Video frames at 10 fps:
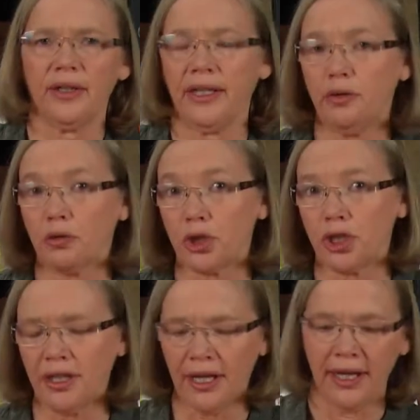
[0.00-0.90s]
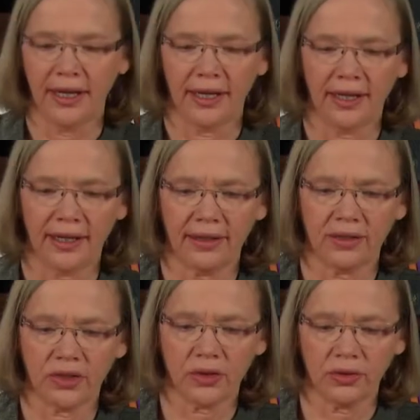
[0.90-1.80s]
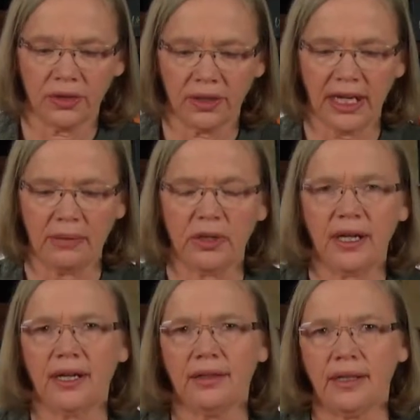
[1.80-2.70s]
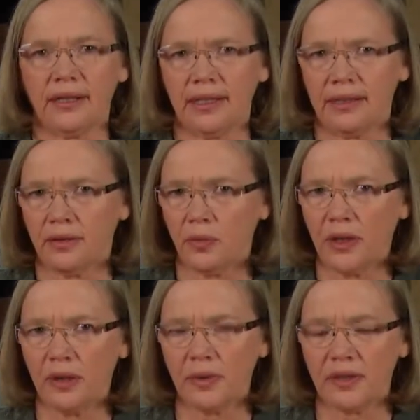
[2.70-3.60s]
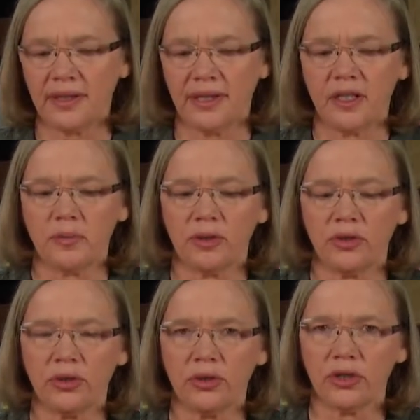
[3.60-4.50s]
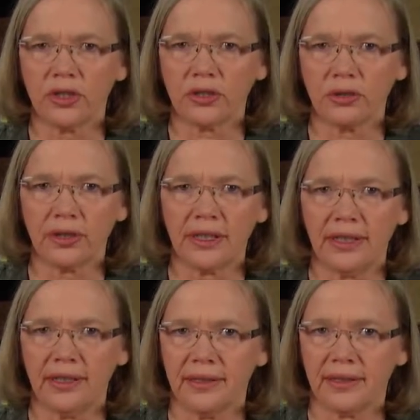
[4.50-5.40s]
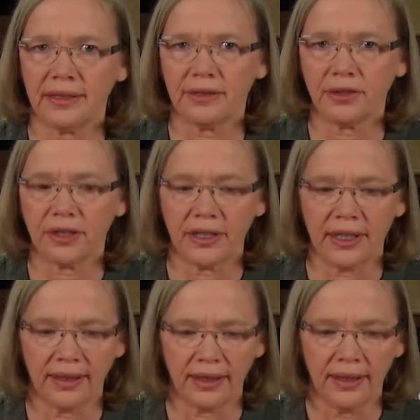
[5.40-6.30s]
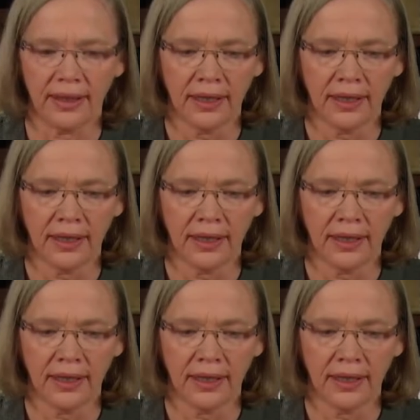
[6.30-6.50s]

he or she had understood gamma and that he did well with the test, but you're just not getting this delta together.